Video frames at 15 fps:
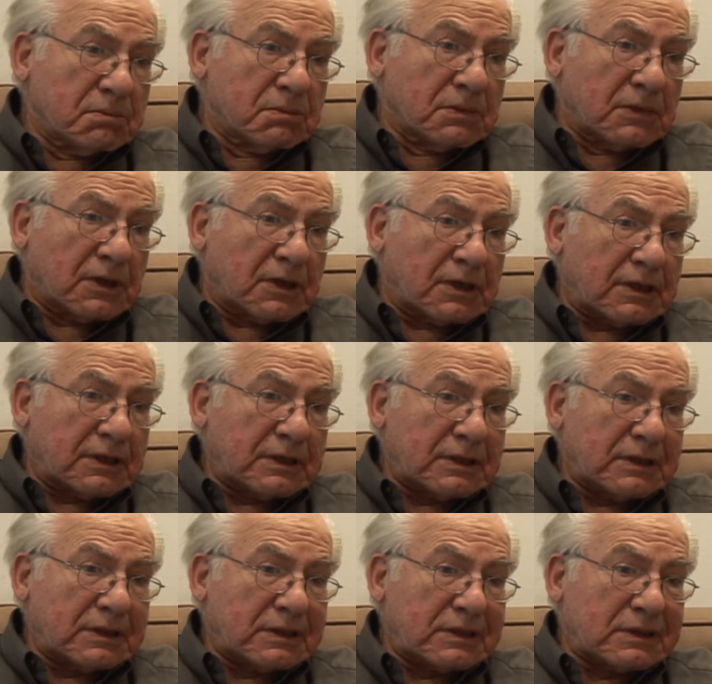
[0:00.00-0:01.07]

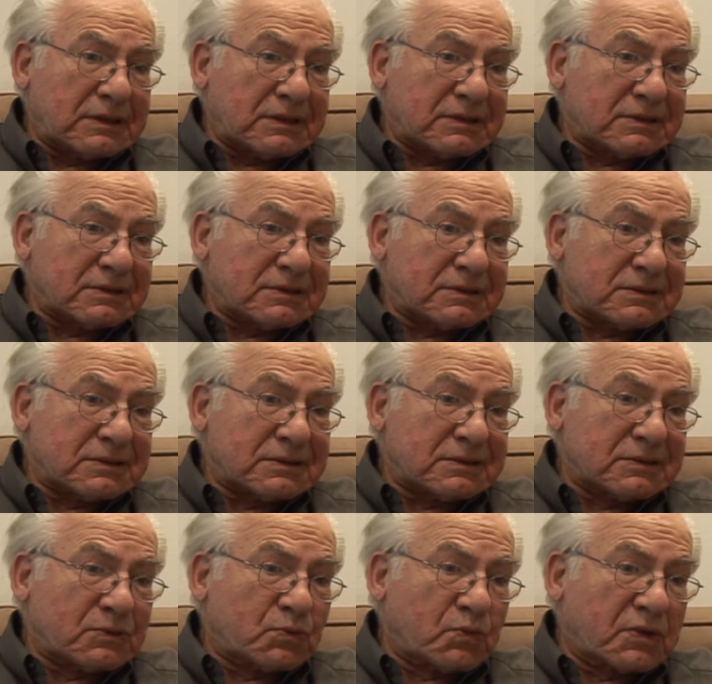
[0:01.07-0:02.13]
uh,
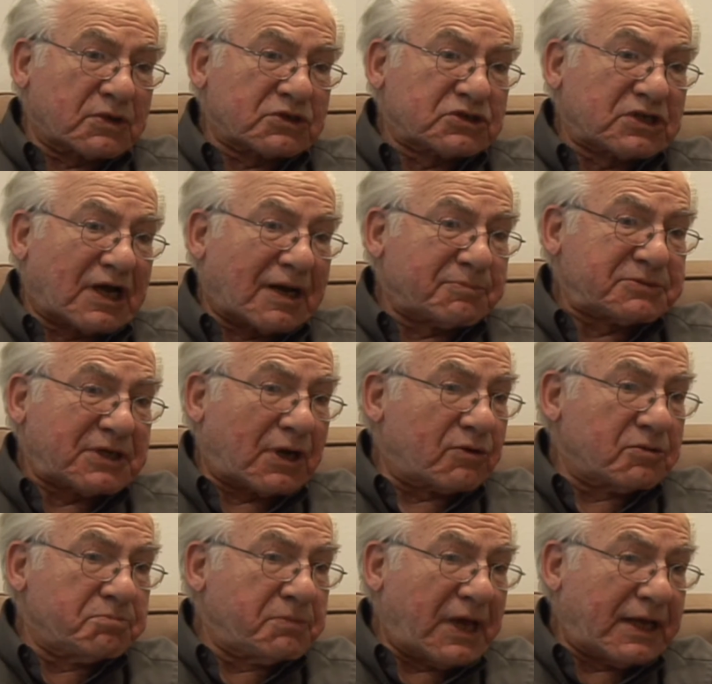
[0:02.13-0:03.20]
the workshops are
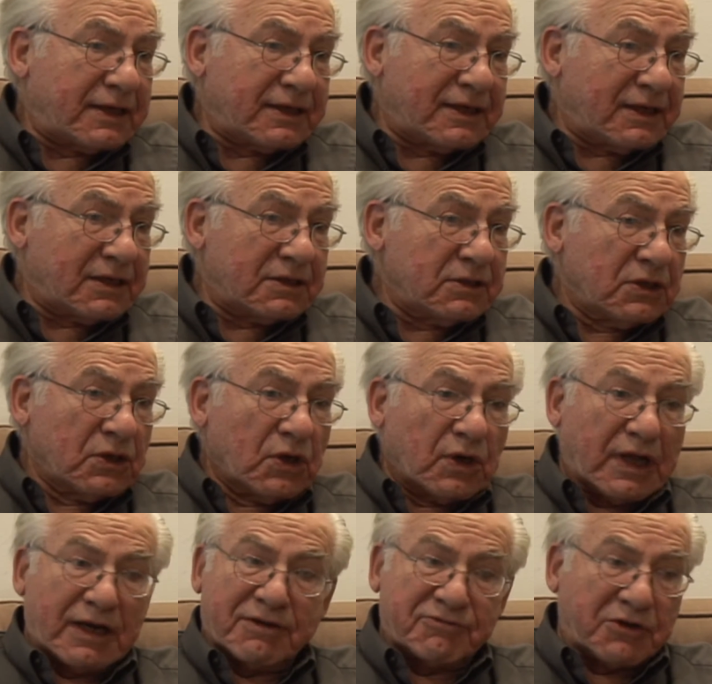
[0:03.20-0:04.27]
embedded in,
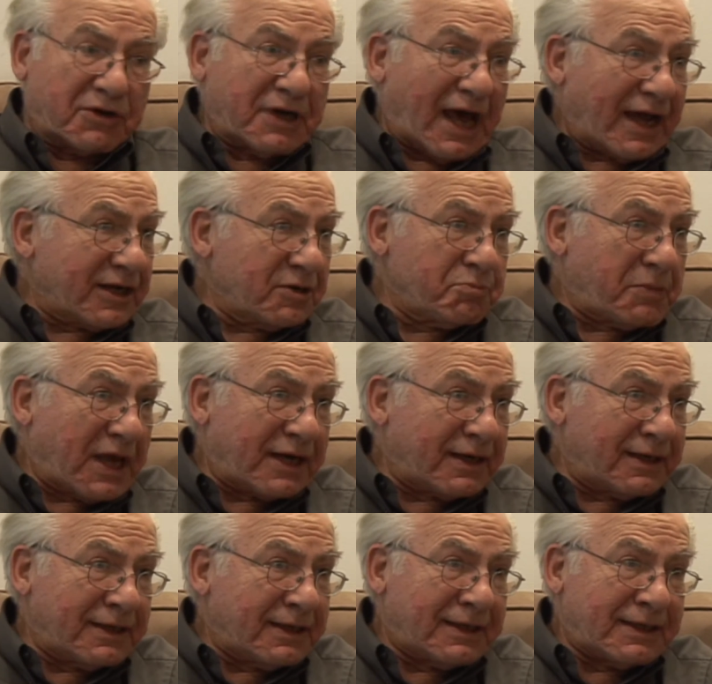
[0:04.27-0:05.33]
and if they're not
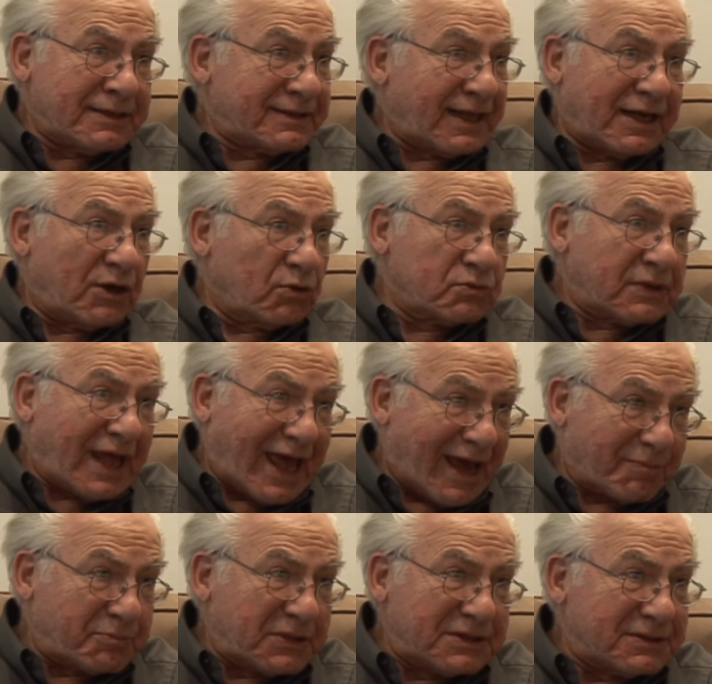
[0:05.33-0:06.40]
embedded in it, they don't
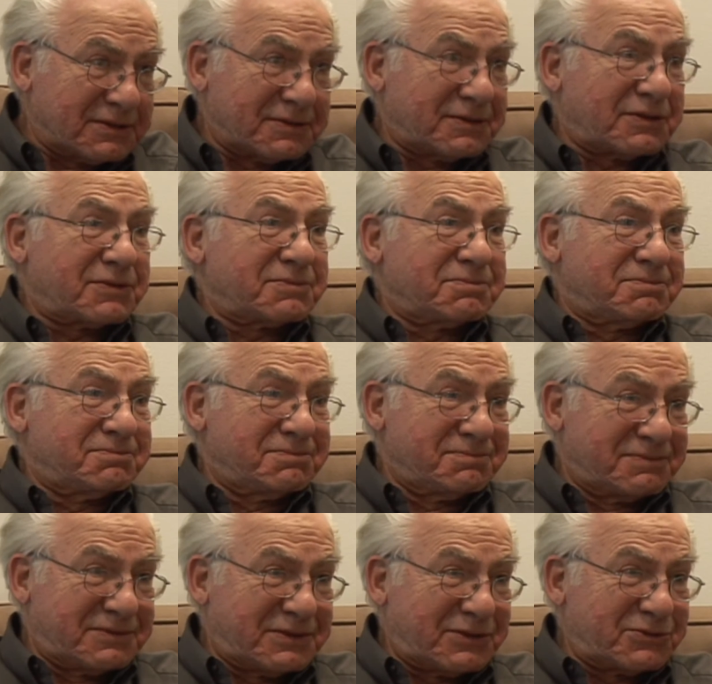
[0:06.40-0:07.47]
happen. They're, mm.
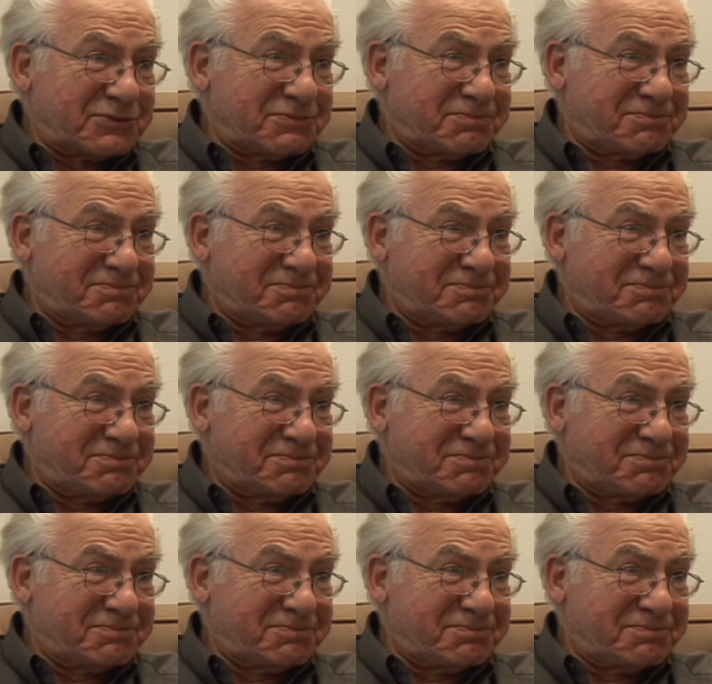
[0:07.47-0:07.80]
they're